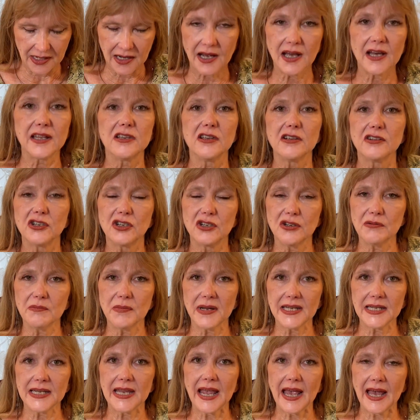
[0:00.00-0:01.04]
And your two
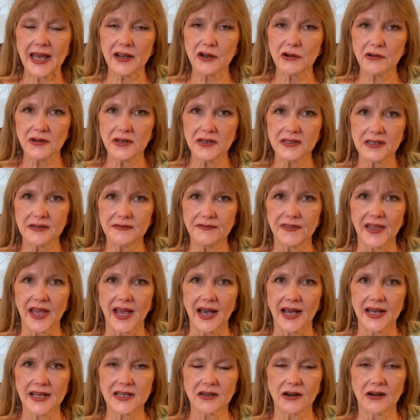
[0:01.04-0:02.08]
main categories of
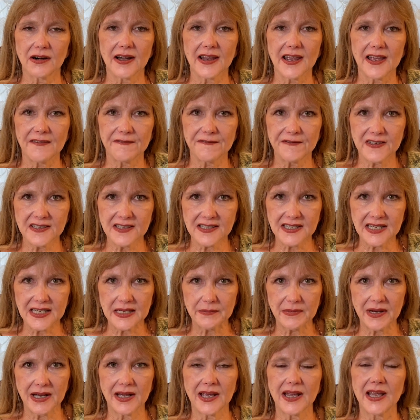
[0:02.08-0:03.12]
that are
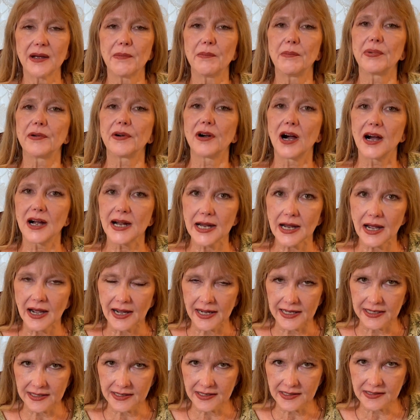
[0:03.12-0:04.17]
emphysema and
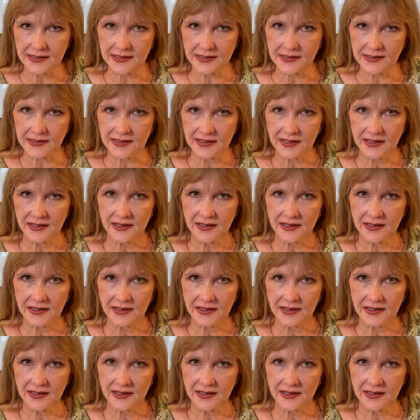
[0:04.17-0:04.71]
bronchitis.